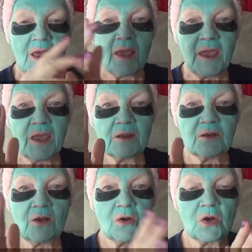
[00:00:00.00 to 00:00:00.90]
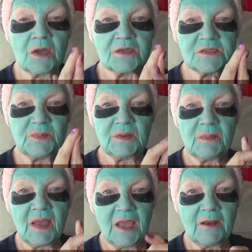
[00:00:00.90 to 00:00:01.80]
And her husband
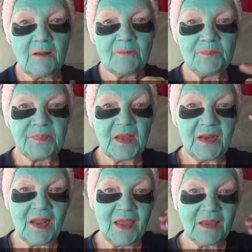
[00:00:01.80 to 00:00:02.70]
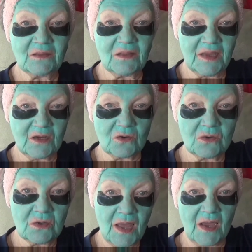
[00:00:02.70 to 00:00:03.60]
made an eight layer
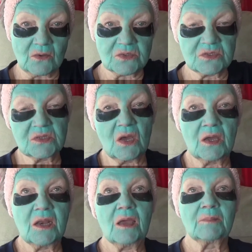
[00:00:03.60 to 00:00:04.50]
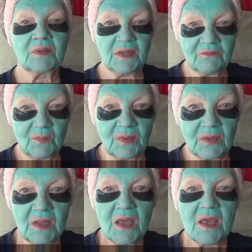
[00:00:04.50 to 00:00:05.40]
house. Unbelievable.
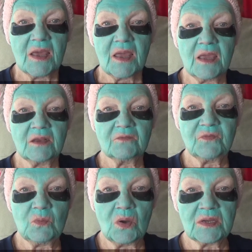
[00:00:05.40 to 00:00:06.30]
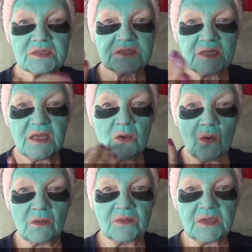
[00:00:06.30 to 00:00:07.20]
And if you want to see
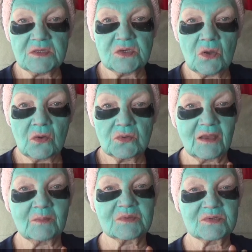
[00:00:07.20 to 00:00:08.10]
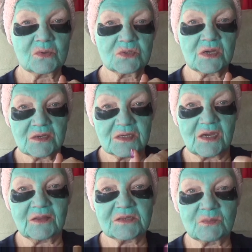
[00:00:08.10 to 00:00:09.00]
all these, you go to, I'm so tongue
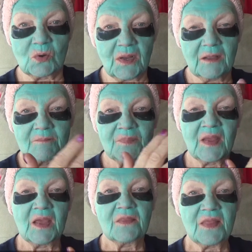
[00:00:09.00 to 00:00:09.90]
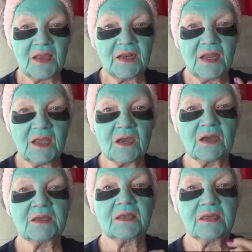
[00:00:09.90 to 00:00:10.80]
tied this morning, that Nate
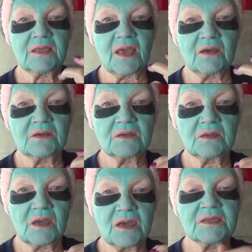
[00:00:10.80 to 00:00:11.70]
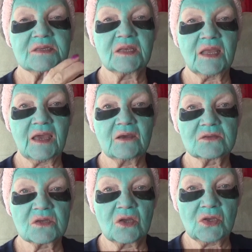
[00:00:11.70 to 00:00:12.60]
guy, gal, guys and
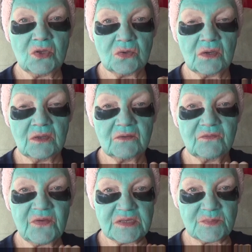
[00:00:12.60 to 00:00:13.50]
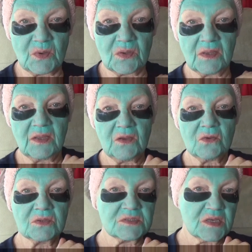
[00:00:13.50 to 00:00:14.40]
gals on you, on Facebook, and you
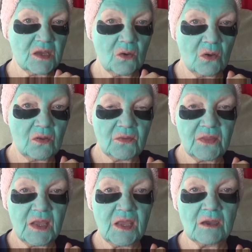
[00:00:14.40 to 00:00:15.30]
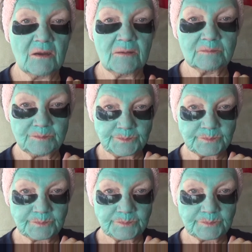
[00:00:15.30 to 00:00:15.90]
can see all the, um,